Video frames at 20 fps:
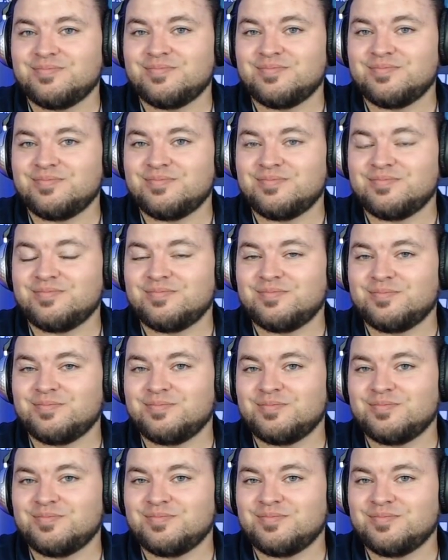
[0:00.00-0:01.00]

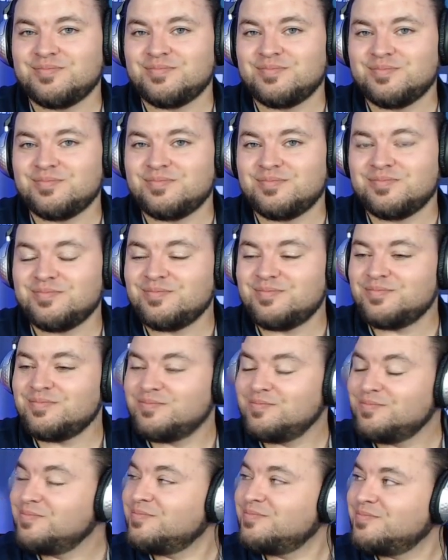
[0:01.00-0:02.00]

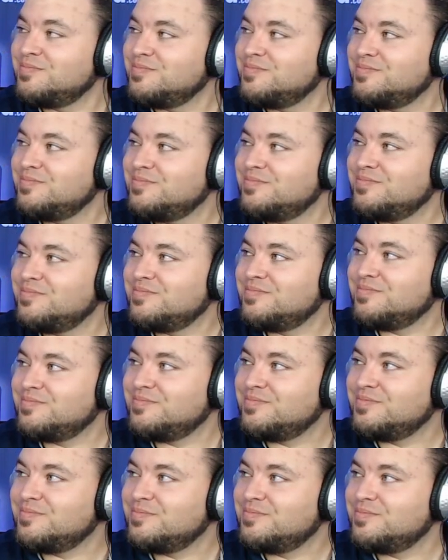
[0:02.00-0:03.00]

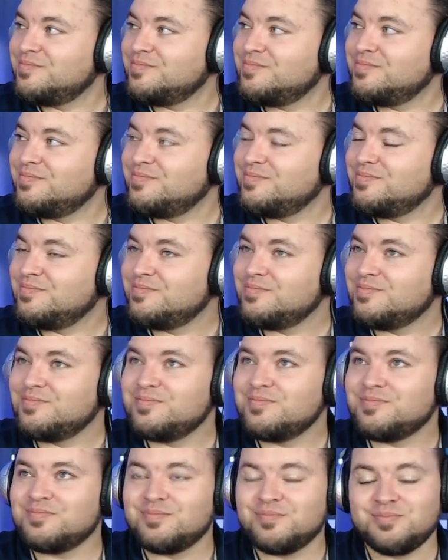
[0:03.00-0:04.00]

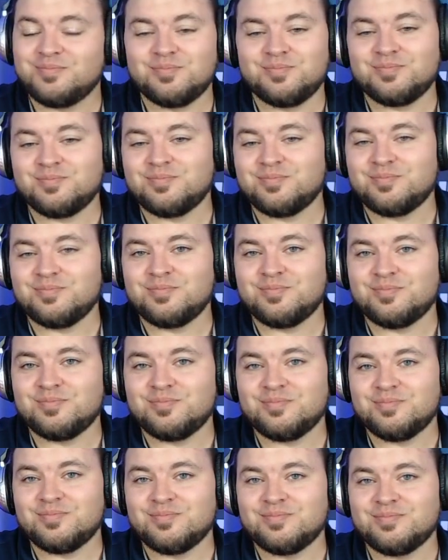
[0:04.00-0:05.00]

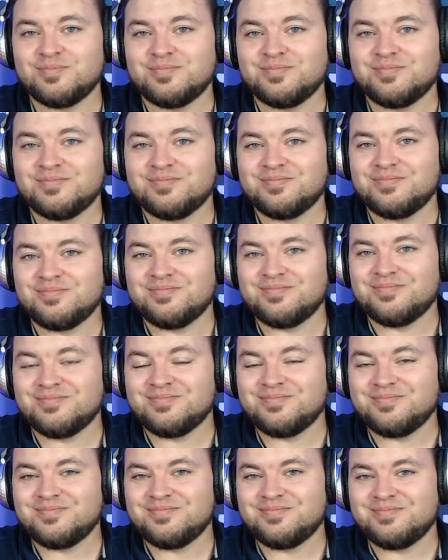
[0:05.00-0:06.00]

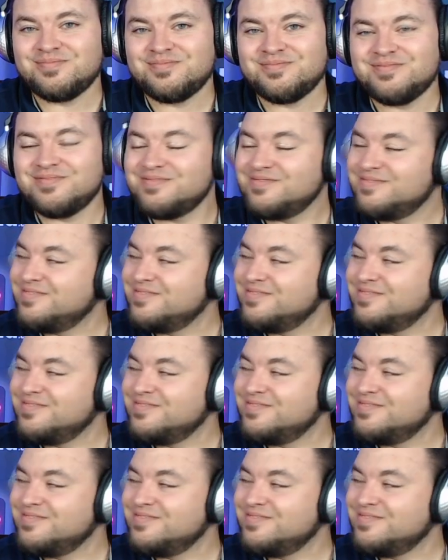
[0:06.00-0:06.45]
[no speech]